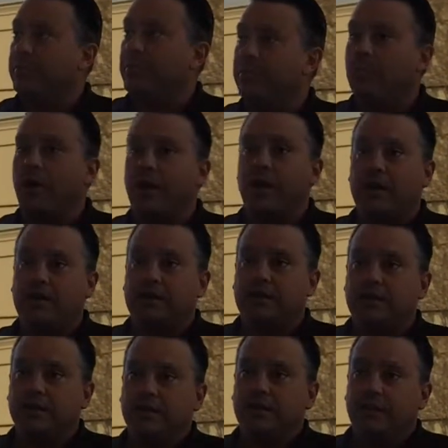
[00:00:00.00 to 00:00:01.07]
the product,
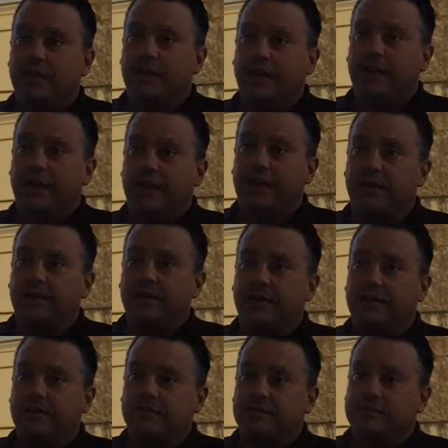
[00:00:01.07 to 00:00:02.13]
and
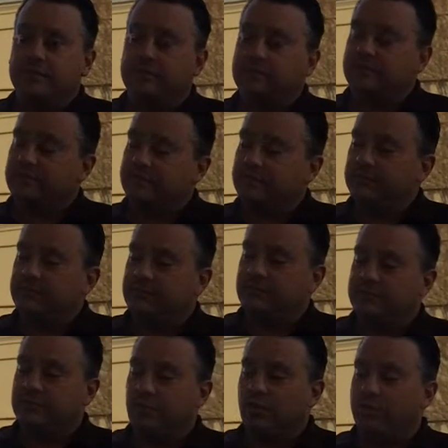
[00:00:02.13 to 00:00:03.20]

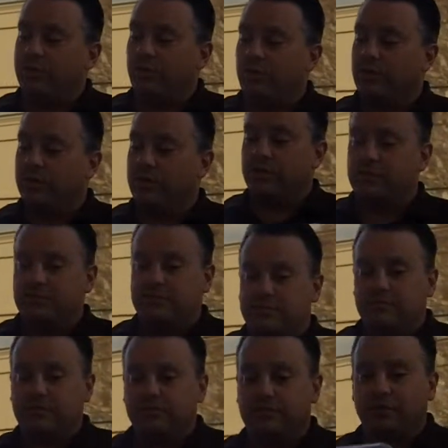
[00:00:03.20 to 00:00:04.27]
lo and behold, the
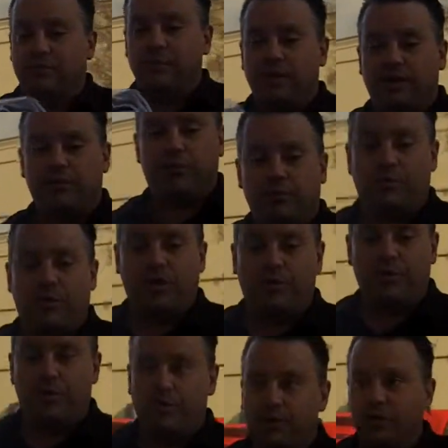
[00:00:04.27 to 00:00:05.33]
little mini football
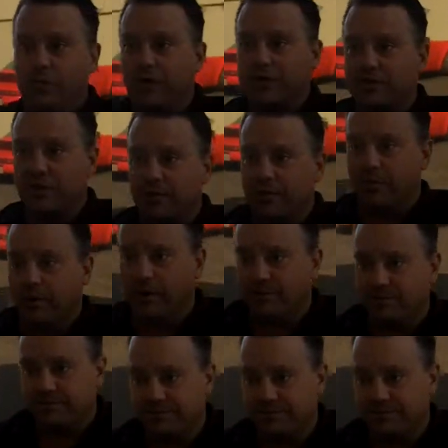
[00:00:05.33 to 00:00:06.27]
helmet computer mouse came about.